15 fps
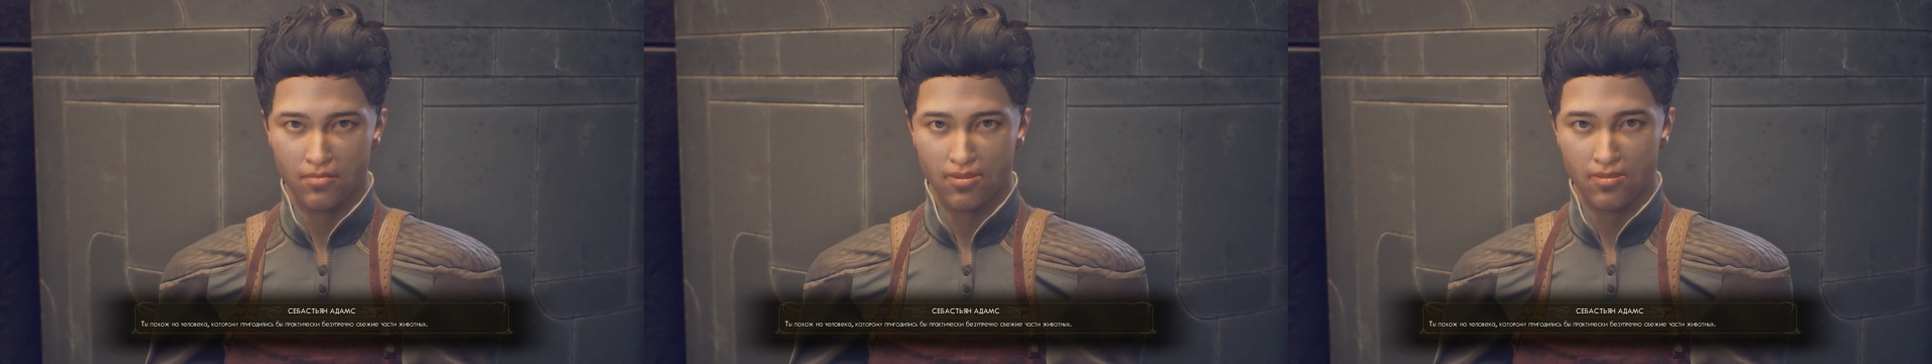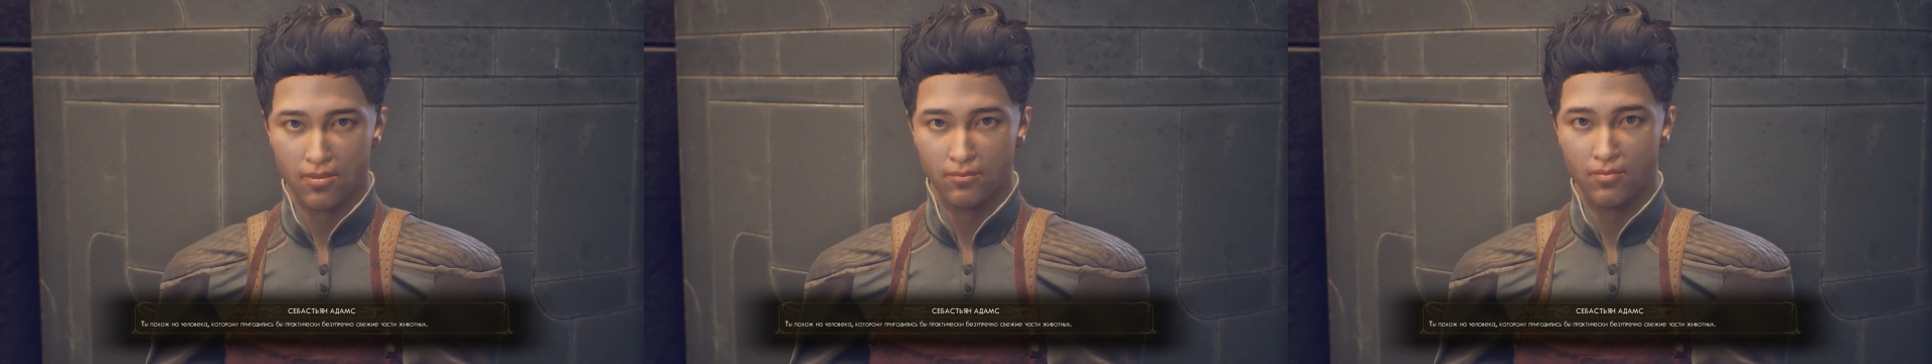
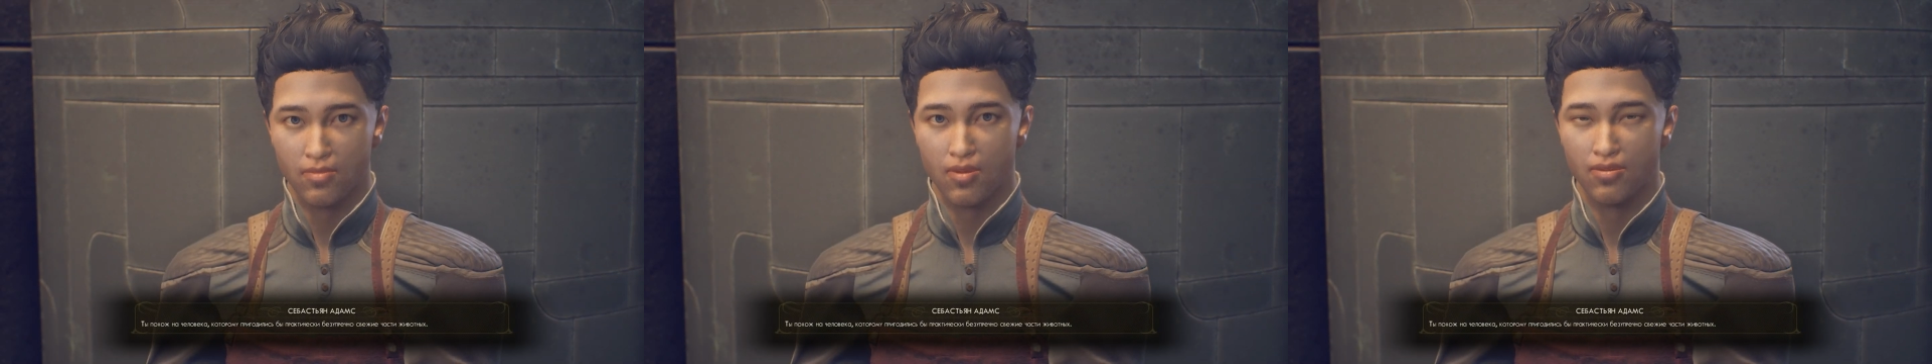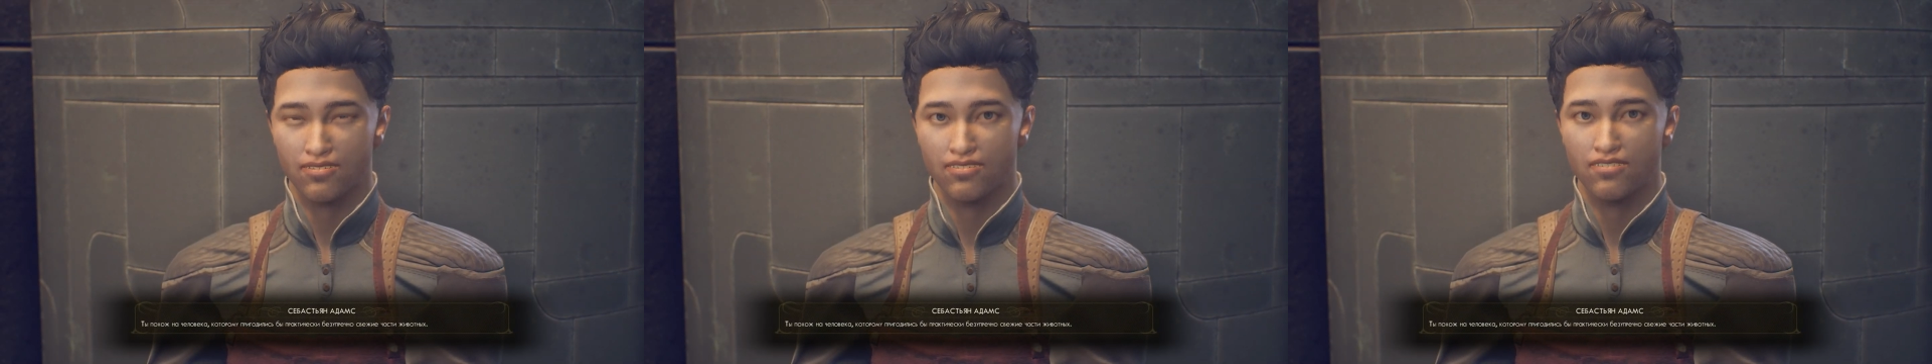for some
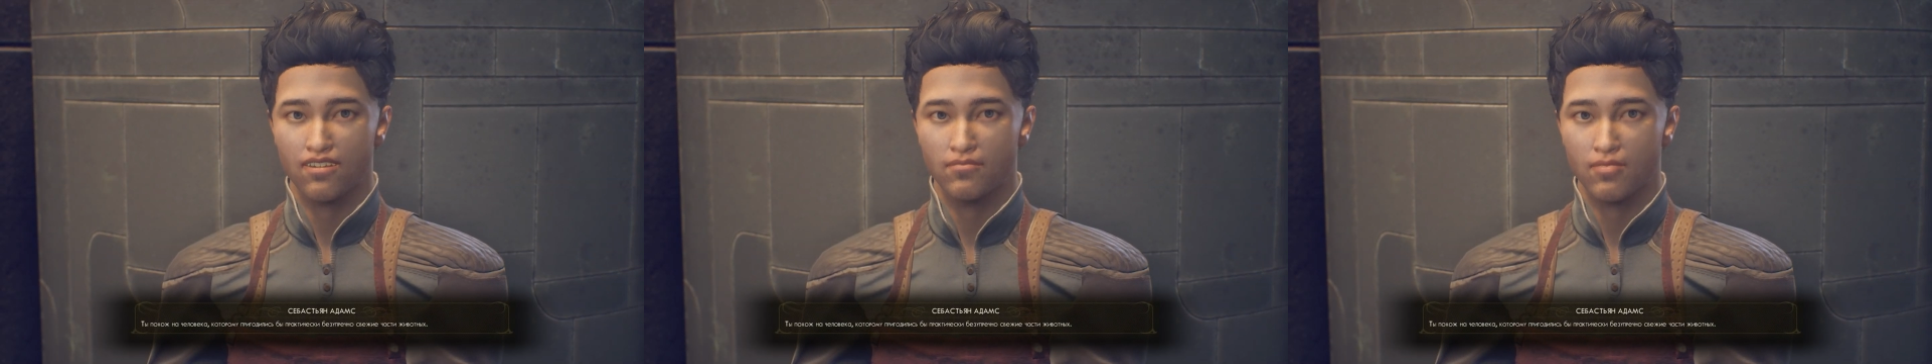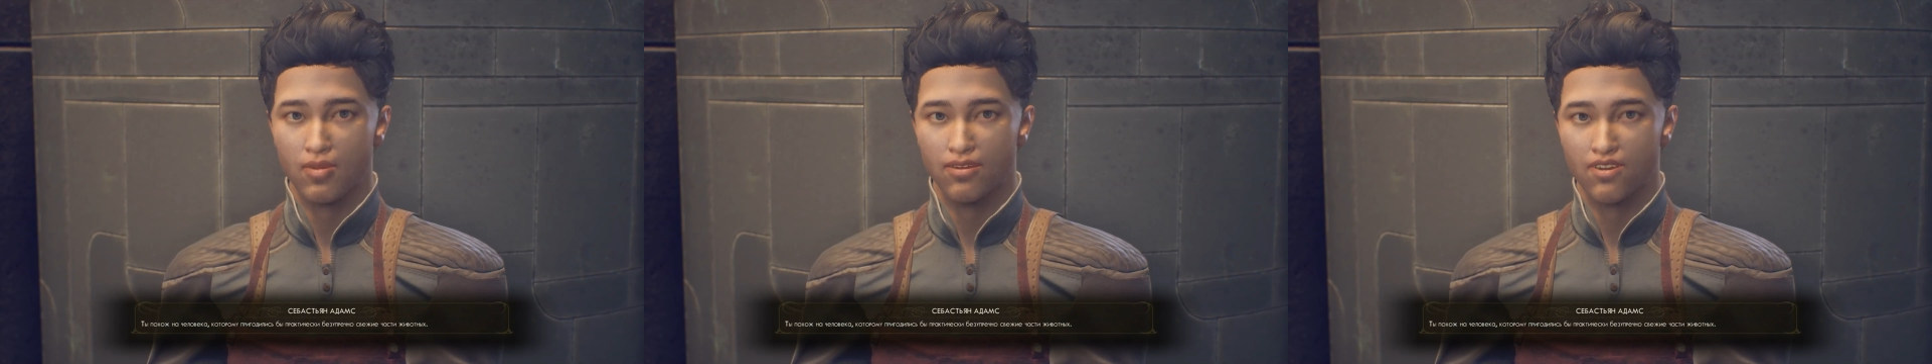
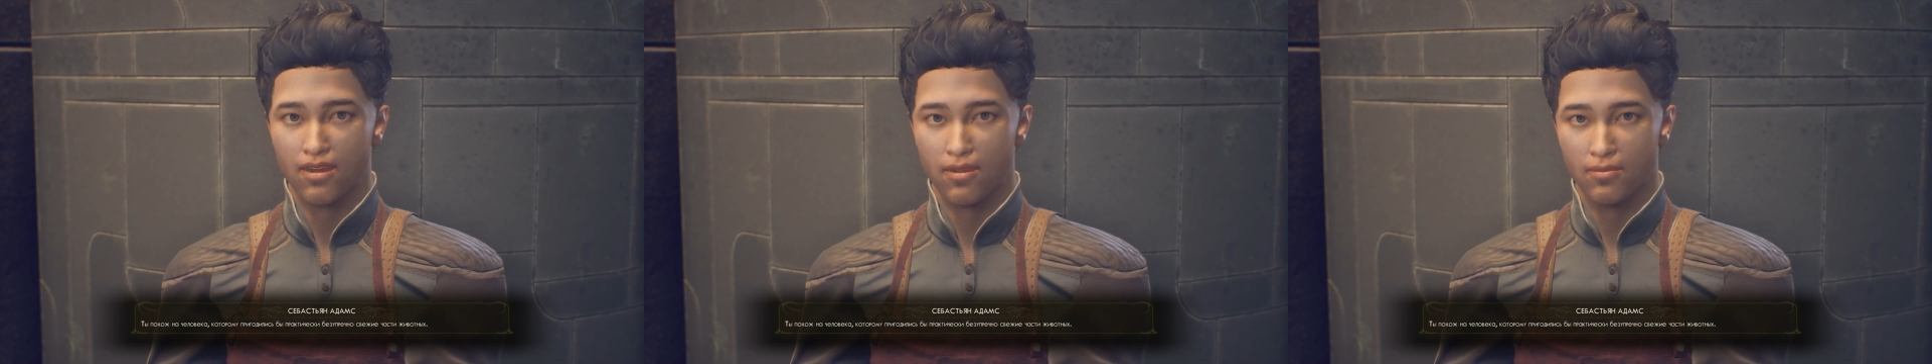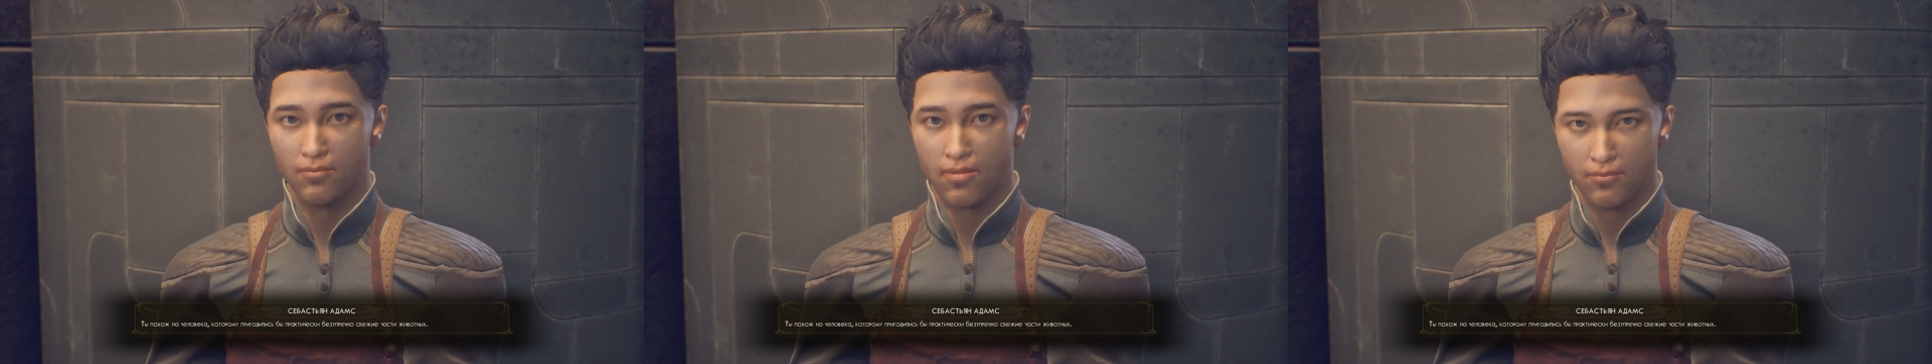mostly fresh
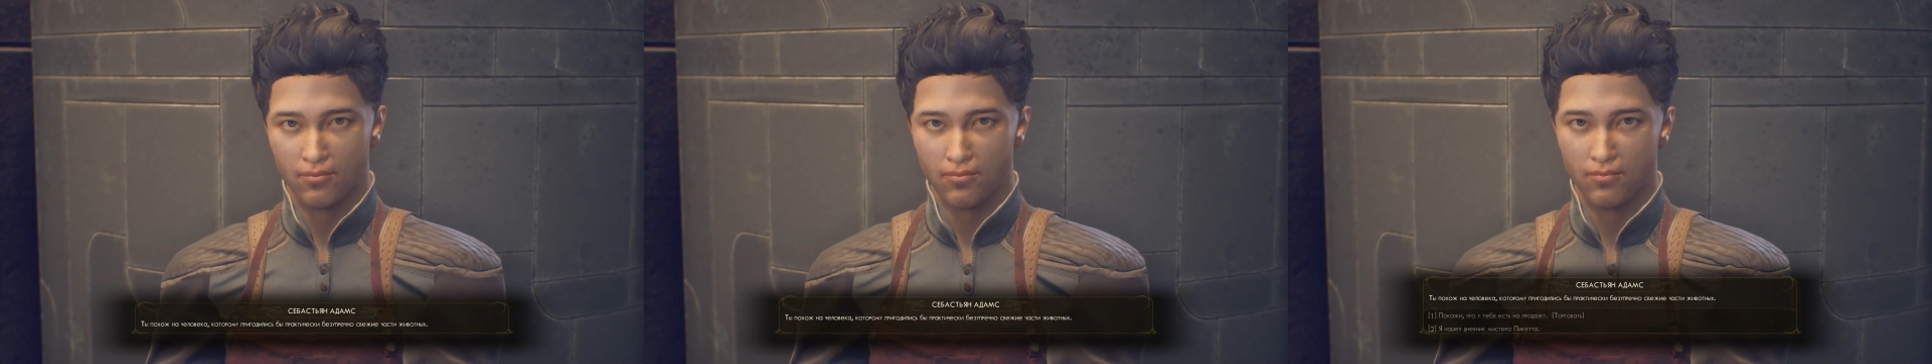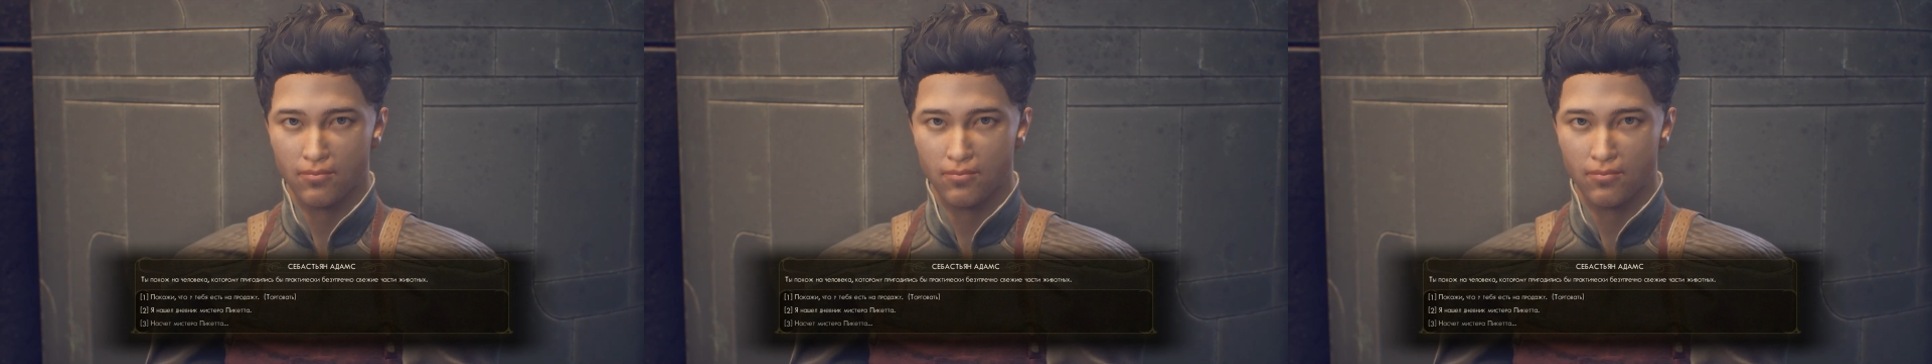animal.